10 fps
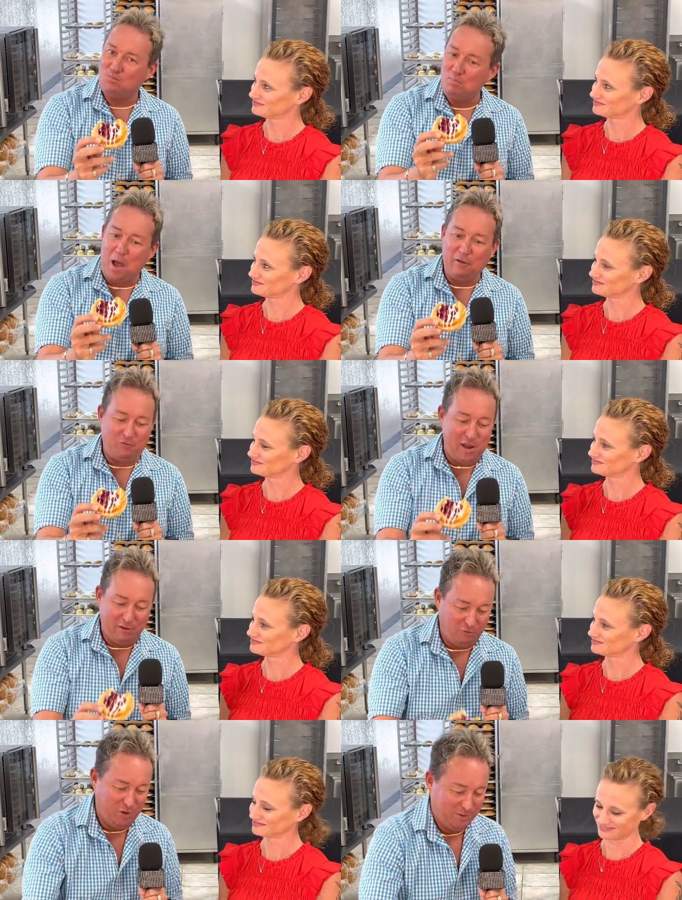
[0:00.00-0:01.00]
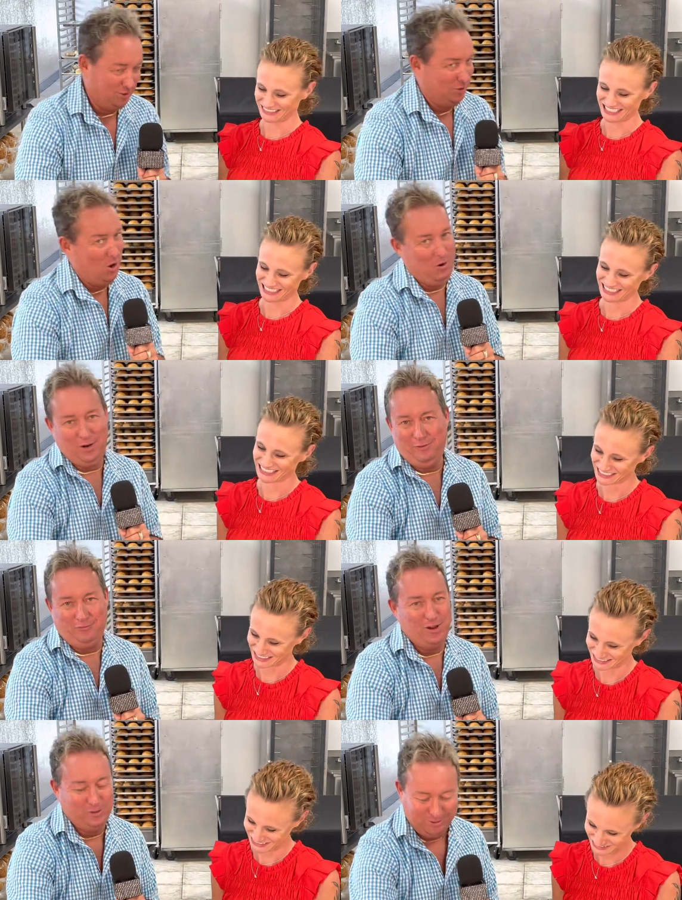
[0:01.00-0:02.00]
Speaker 1: My favorite. Sorry,
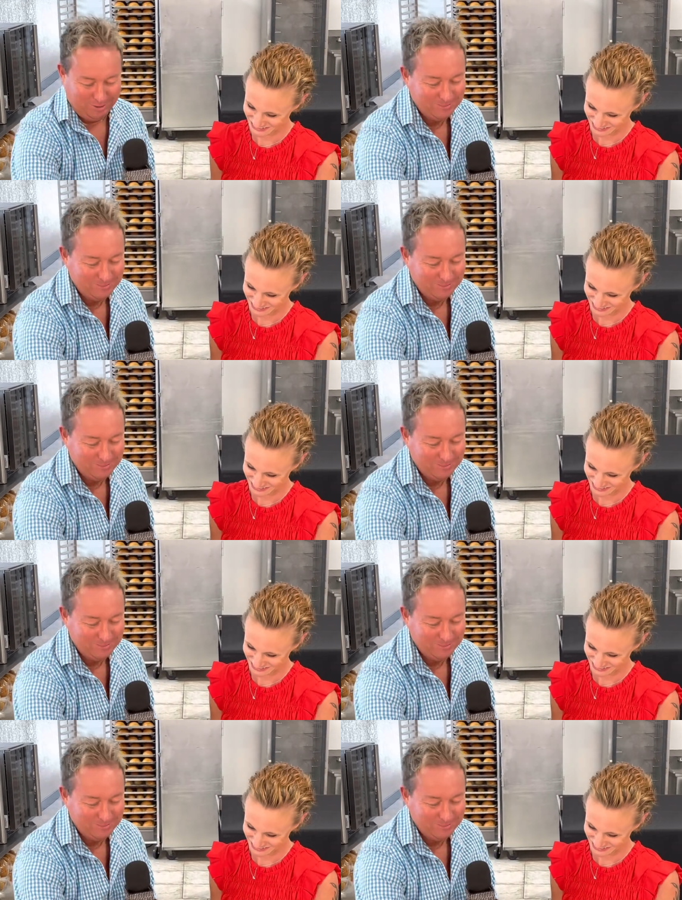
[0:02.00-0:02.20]
folks.